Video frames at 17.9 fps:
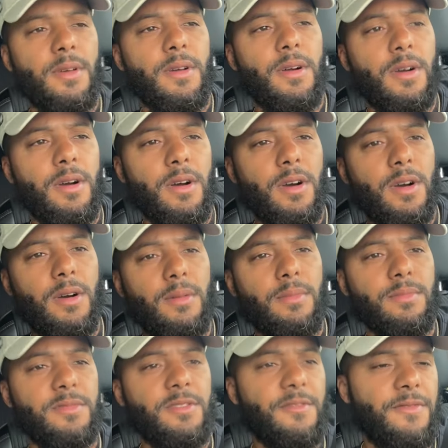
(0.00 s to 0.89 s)

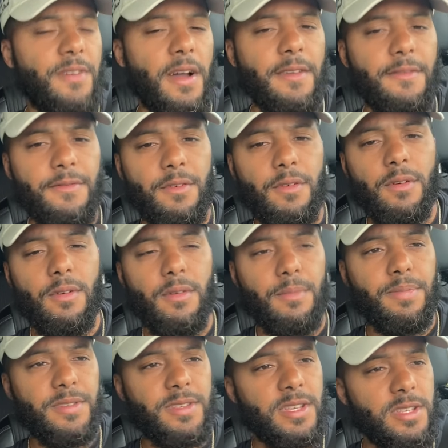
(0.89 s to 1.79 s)
to fight for
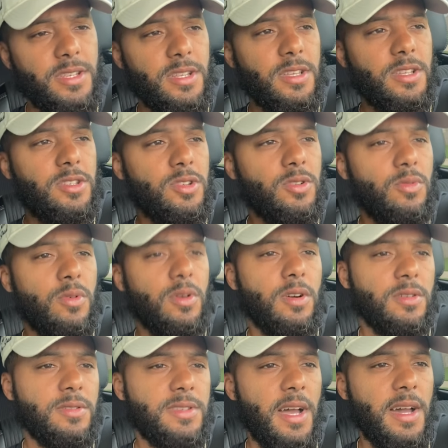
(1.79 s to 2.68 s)
potentially two
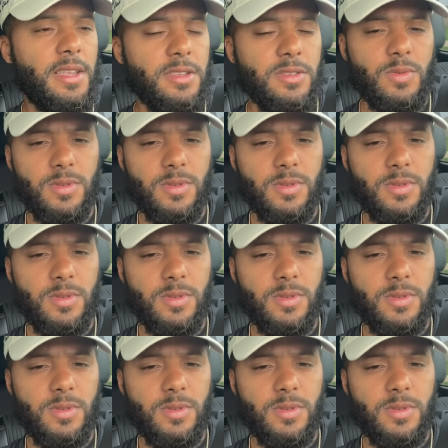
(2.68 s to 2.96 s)
world titles.